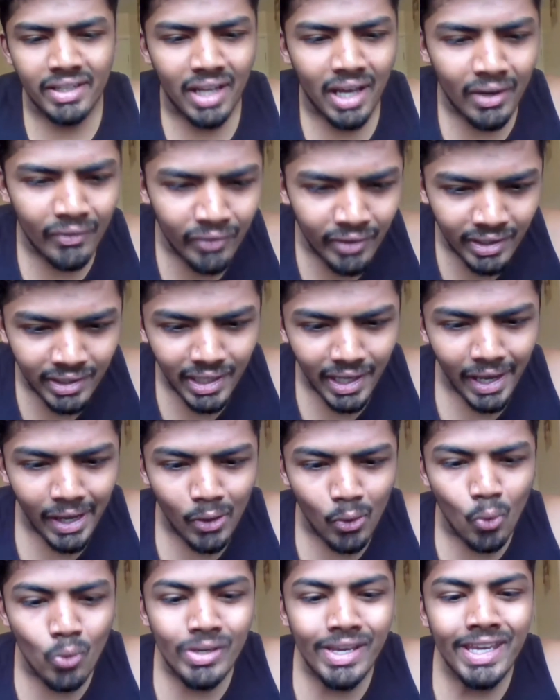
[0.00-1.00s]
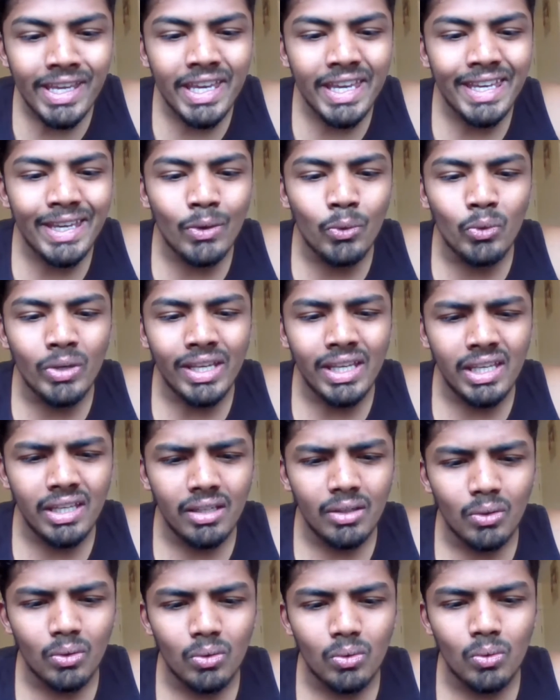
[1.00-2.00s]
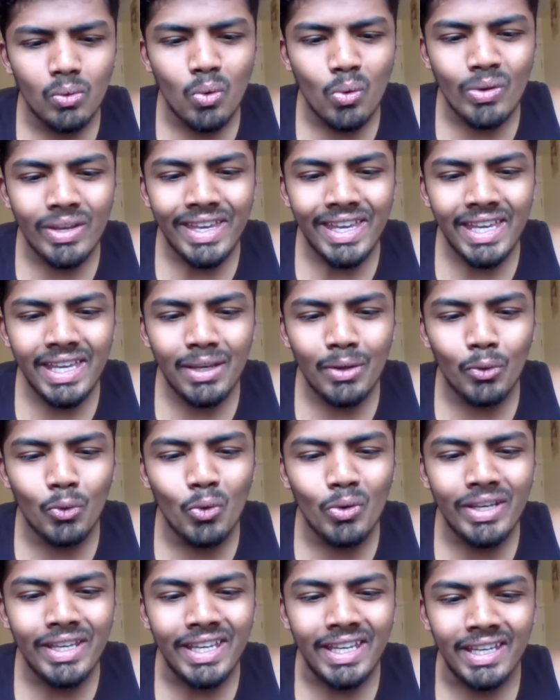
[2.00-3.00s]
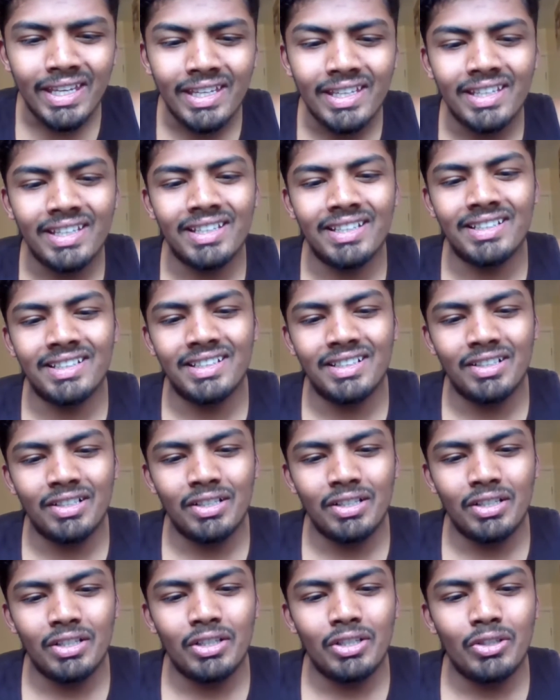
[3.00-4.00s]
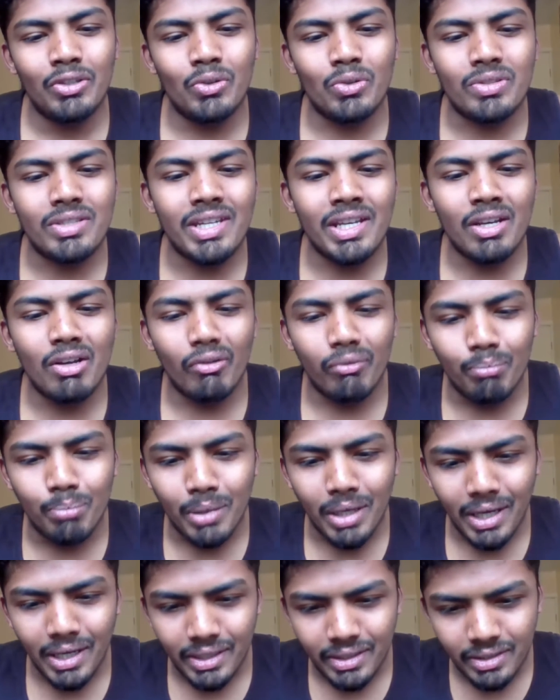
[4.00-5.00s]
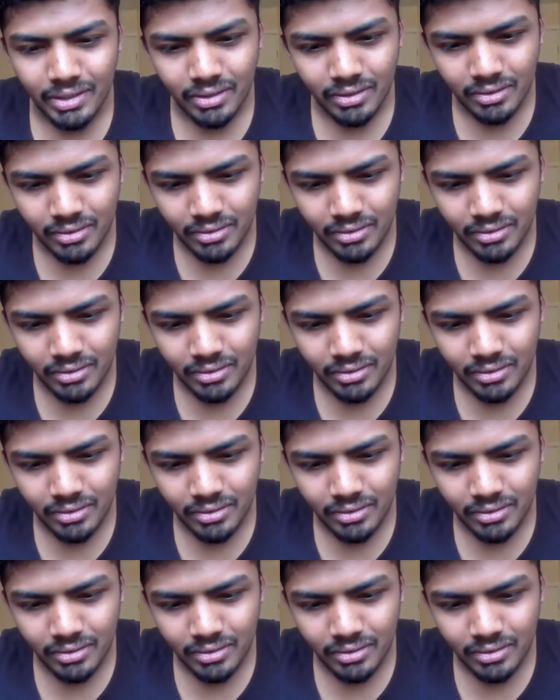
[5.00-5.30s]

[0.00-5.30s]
laughing like, googie, googie, googie, googie. You stink of blood.